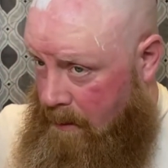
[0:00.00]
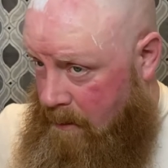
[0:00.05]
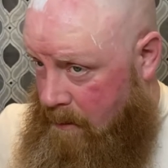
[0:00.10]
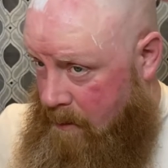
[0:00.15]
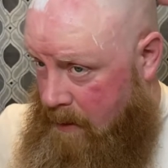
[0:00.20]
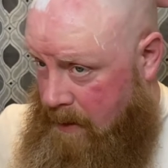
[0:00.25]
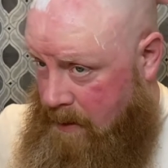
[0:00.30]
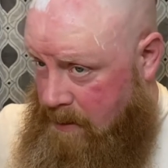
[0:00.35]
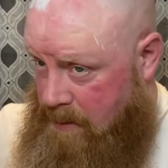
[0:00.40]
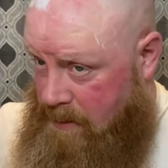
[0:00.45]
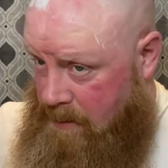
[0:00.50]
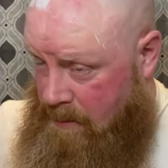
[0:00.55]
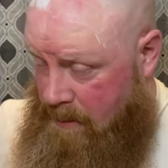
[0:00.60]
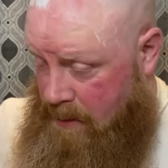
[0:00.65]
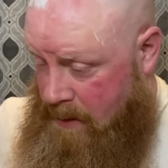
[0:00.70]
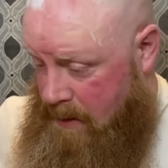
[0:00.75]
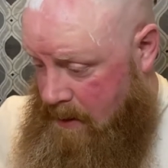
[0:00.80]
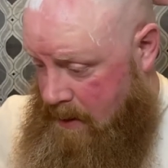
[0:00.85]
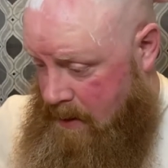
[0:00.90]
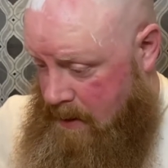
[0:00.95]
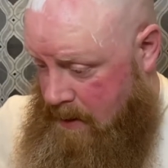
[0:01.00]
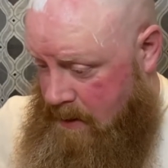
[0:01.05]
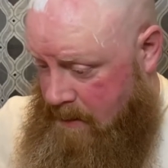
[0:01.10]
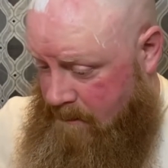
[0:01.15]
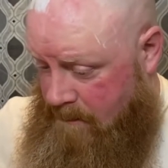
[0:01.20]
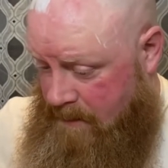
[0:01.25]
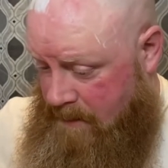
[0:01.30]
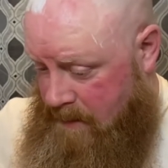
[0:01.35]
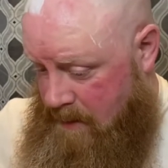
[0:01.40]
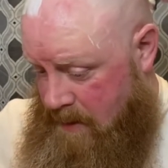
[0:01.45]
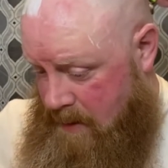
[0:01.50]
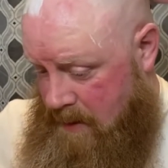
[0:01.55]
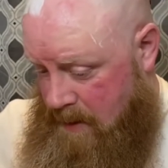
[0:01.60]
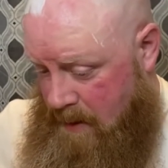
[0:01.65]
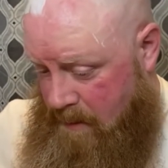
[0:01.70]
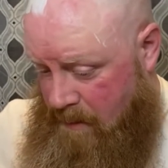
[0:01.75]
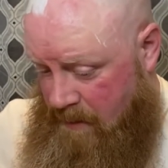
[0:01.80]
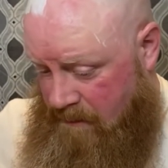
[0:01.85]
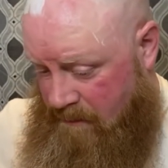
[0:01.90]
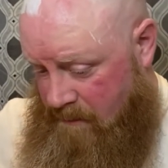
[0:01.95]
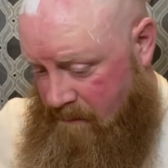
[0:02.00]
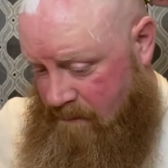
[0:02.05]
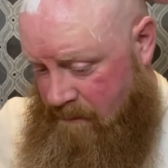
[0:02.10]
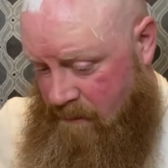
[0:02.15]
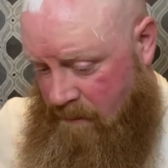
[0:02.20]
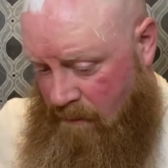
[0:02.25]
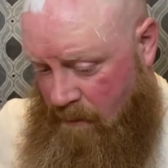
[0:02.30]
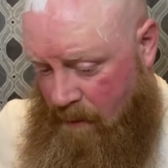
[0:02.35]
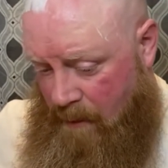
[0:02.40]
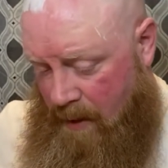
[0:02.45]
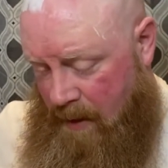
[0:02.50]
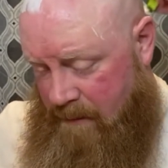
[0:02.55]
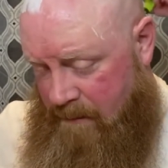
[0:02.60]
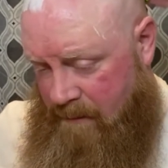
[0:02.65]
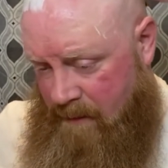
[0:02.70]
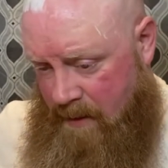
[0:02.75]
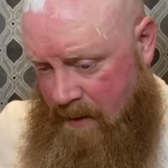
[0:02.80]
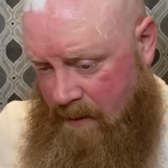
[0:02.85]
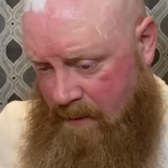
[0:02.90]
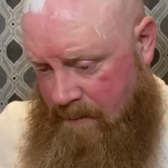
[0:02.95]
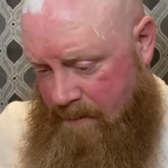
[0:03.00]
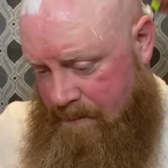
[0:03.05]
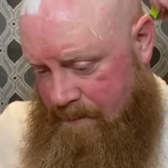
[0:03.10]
to make sure I got everything. I missed a few spots there.